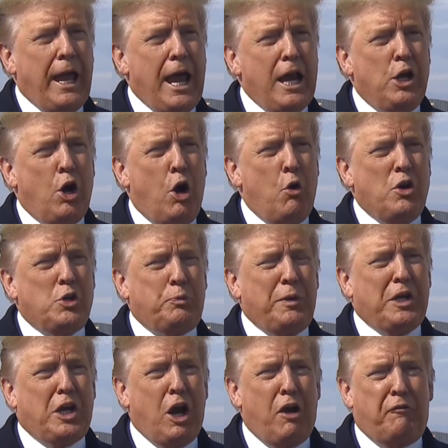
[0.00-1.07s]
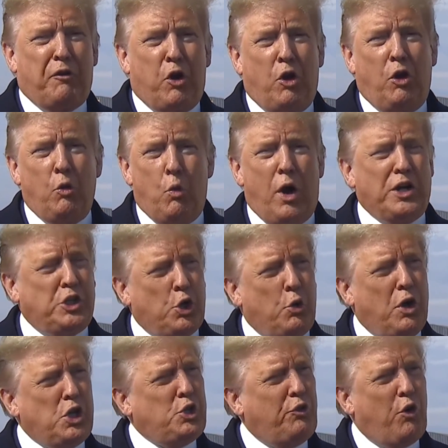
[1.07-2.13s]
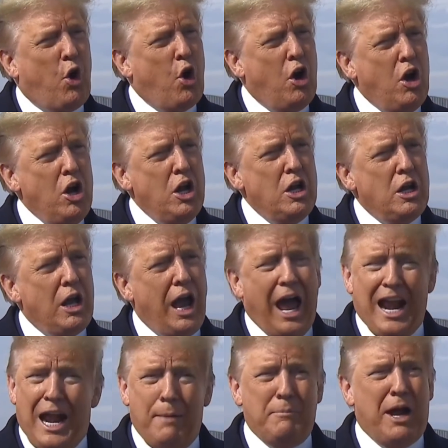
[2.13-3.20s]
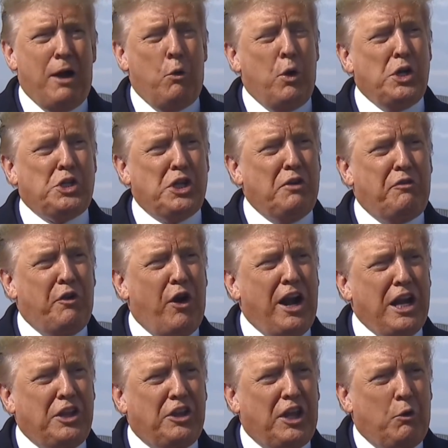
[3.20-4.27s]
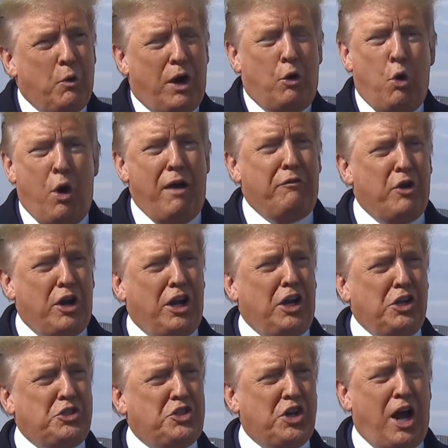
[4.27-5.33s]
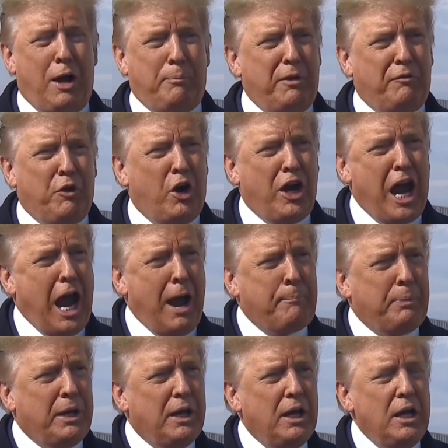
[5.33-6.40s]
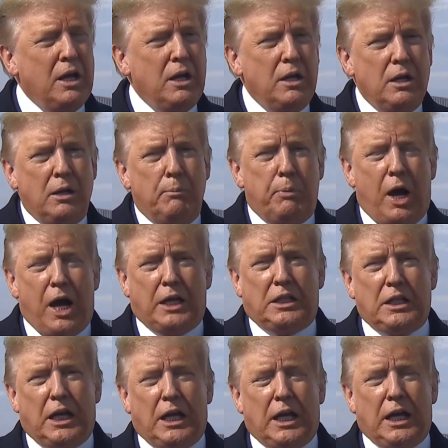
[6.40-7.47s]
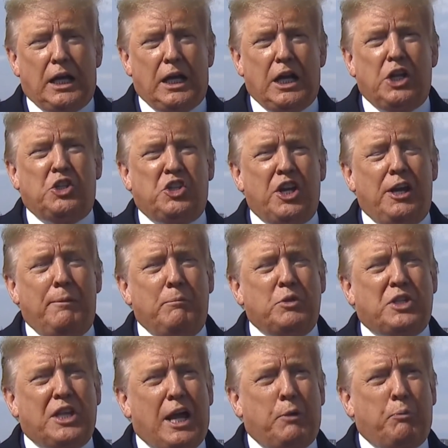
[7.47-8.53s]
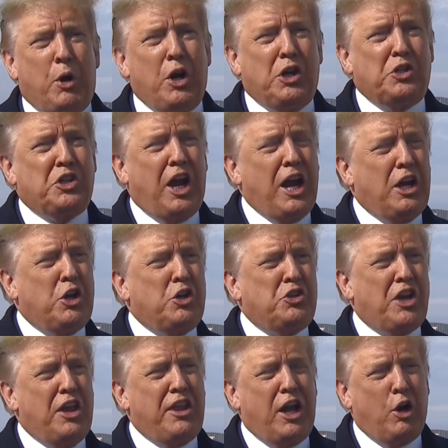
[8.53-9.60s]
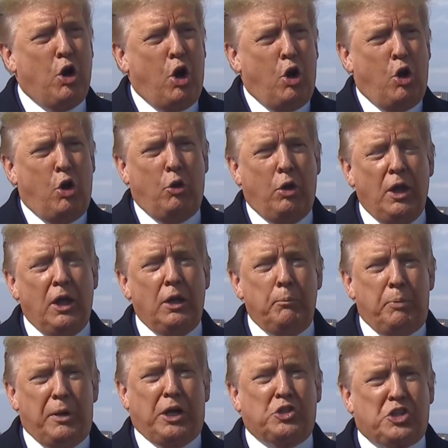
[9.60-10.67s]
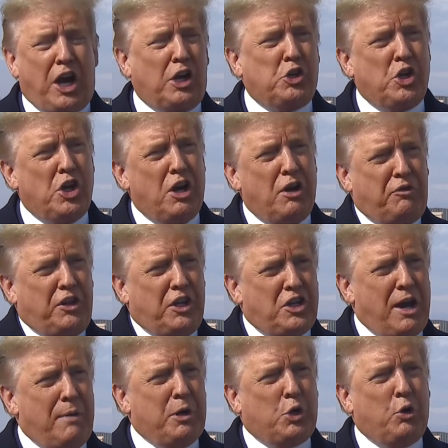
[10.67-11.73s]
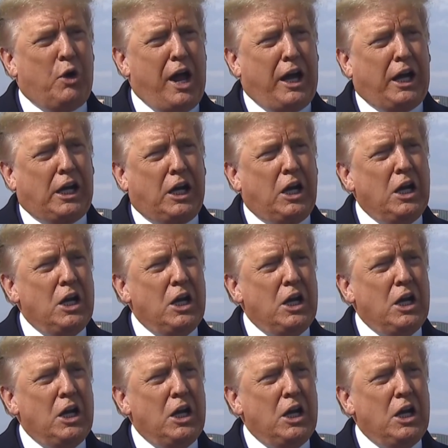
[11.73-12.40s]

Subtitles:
And always be careful what you wish for. And I'm not wishing for anything. Whoever it is, I'll be very happy. But it seems that Bernie Sanders and that whole big section of the Democratic